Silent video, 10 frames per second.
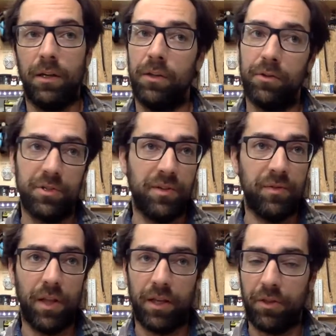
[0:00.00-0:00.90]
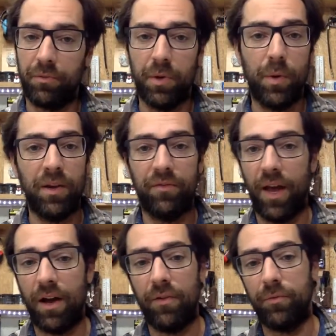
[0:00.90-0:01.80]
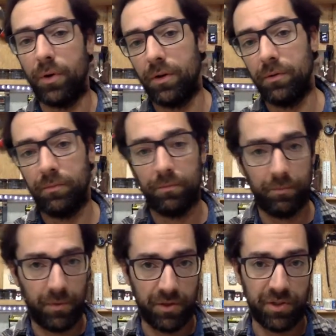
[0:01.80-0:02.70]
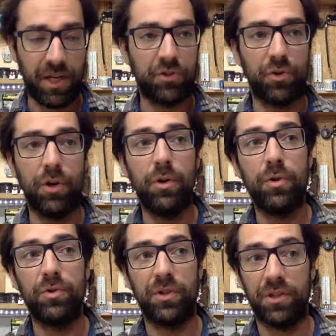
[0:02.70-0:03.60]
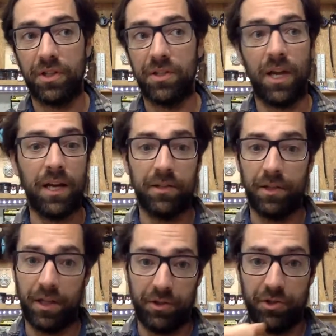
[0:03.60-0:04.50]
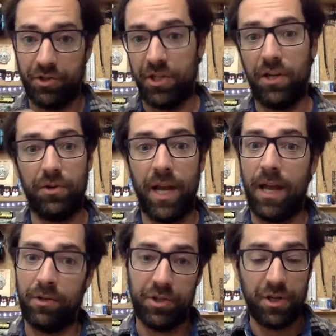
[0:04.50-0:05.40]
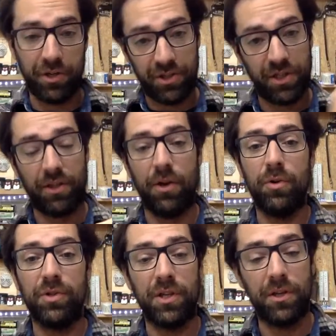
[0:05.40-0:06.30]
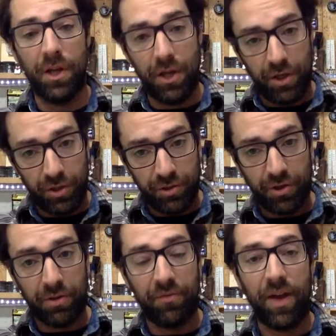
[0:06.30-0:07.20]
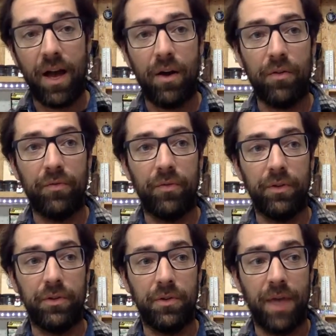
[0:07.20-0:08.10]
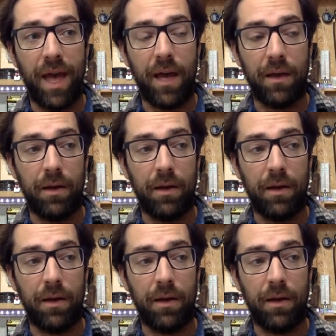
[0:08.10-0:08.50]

There's even like a 3-way valve where there's an extra hose. It's designed to, like, you just take your gallon jug, you stick the hose in, you turn the valve to that